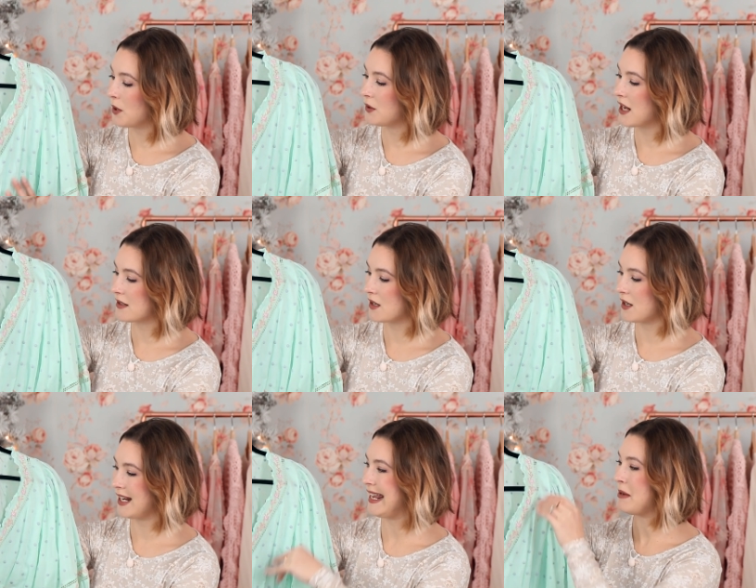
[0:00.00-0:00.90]
polka dots
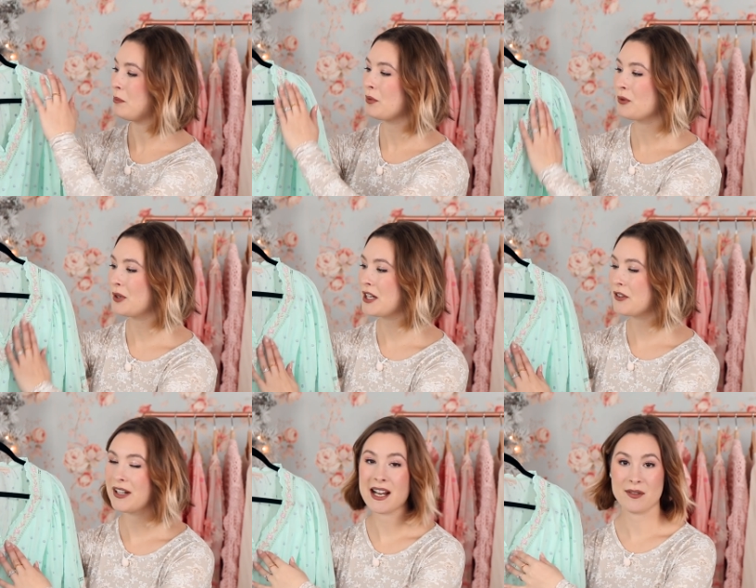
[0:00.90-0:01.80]
on it,
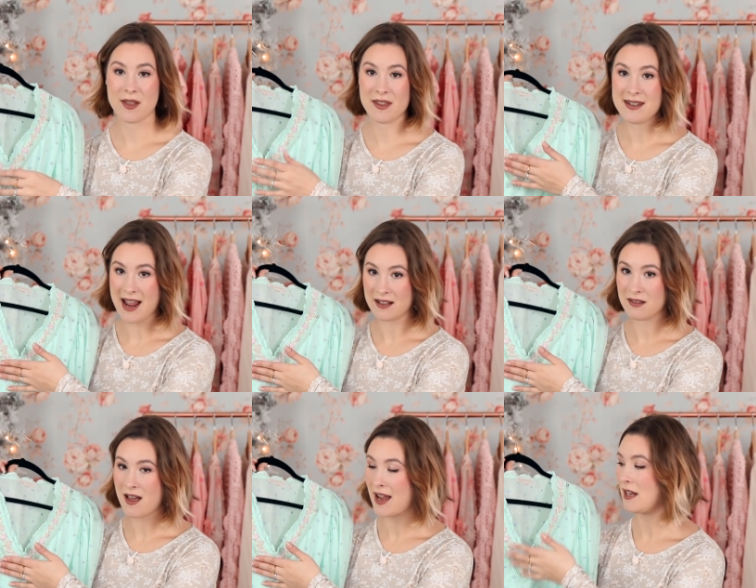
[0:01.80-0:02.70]
embroidery around the
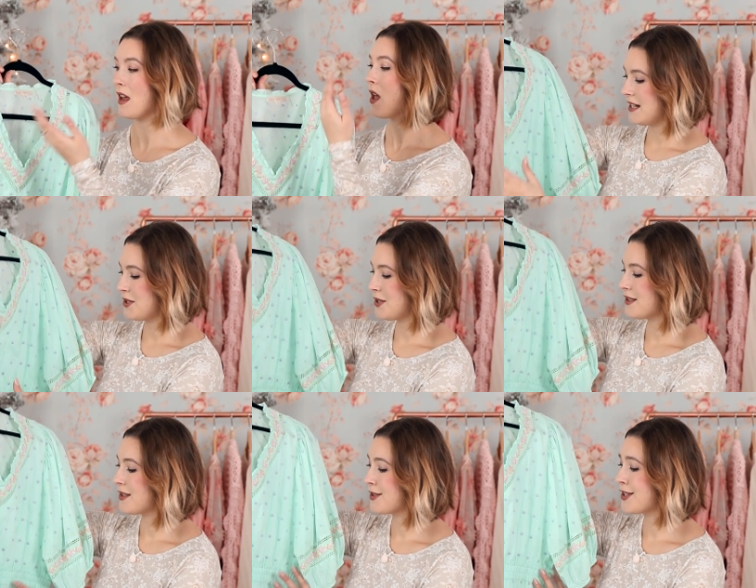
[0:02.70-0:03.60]
neckline, and it's
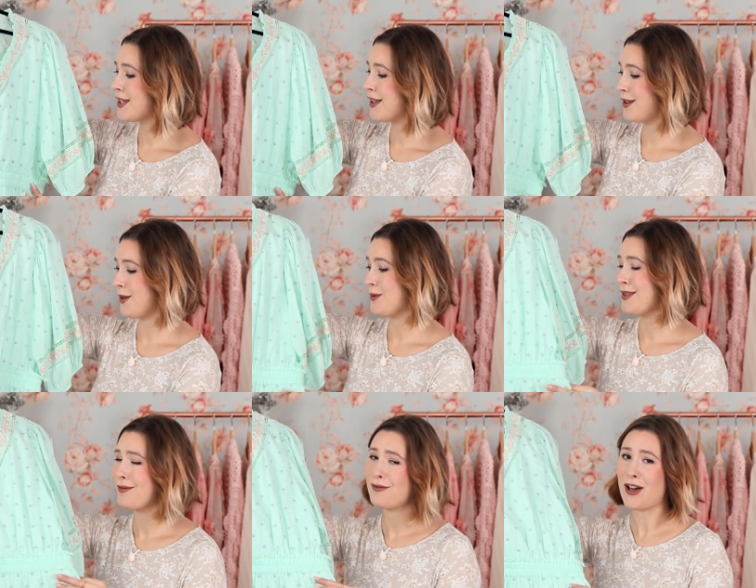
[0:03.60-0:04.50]
just such a cute,